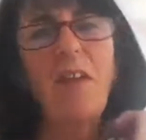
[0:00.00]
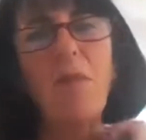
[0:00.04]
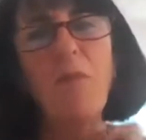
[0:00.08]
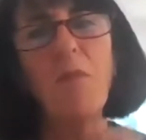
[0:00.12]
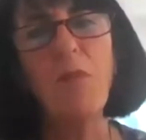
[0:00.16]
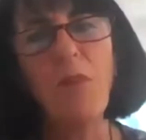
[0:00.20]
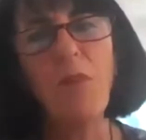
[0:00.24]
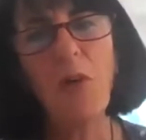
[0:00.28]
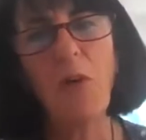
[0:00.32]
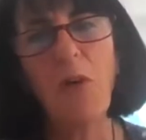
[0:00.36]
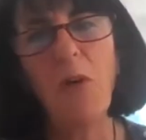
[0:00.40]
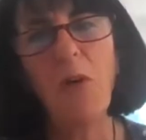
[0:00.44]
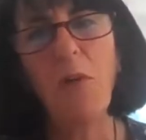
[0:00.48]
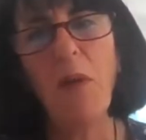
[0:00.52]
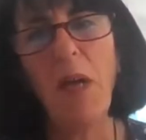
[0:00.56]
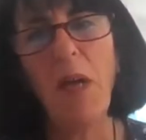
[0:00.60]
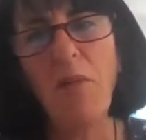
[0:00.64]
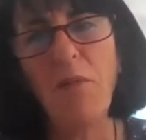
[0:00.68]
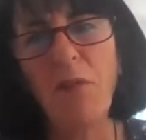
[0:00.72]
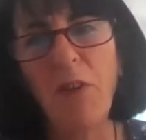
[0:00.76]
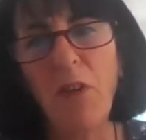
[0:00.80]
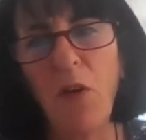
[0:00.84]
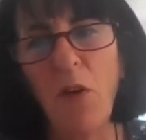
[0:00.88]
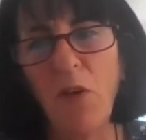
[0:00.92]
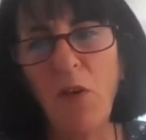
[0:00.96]
I'm sorry we
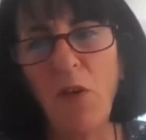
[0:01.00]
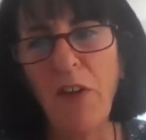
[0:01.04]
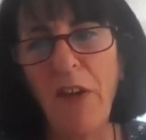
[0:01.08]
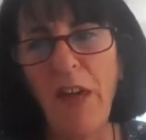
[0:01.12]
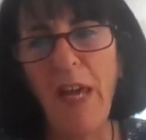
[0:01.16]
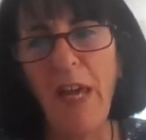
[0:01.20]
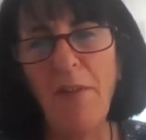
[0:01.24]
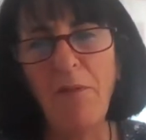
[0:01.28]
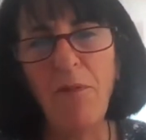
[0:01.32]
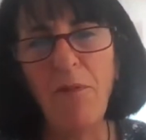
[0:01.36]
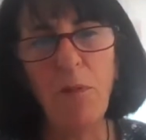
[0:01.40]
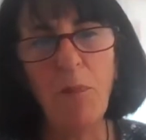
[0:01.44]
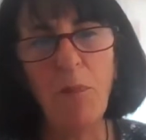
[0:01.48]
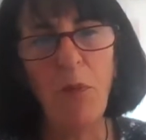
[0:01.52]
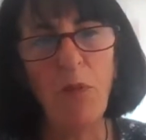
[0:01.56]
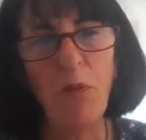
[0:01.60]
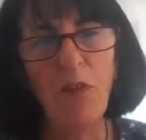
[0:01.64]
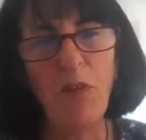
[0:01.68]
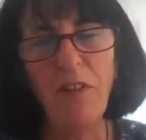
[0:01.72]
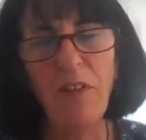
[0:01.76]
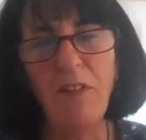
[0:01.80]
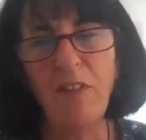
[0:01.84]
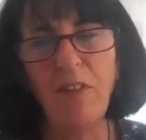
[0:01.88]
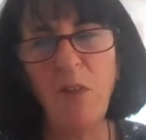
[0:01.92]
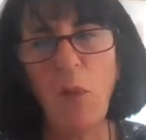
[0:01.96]
haven't got to
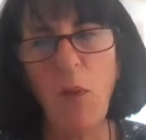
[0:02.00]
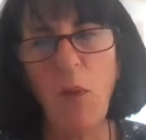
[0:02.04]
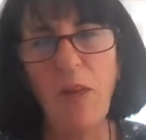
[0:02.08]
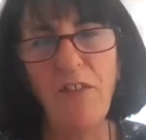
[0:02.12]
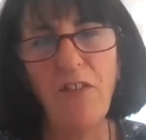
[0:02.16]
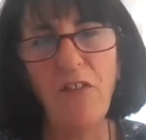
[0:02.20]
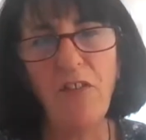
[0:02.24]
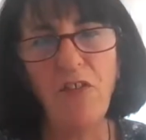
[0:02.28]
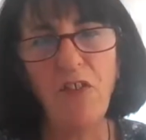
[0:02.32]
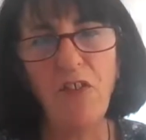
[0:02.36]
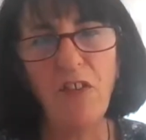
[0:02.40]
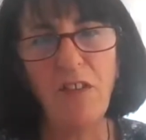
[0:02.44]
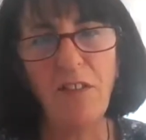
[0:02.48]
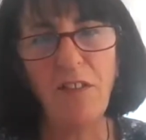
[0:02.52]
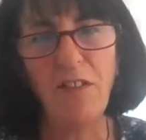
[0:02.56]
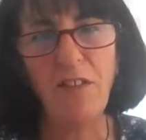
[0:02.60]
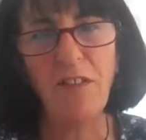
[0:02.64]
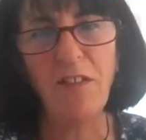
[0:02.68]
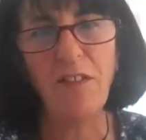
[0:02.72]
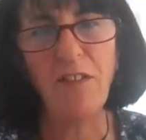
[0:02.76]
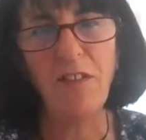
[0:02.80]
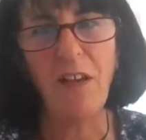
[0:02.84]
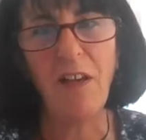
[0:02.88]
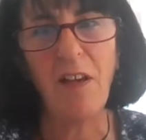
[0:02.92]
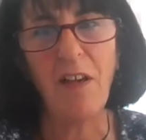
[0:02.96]
everybody's questions.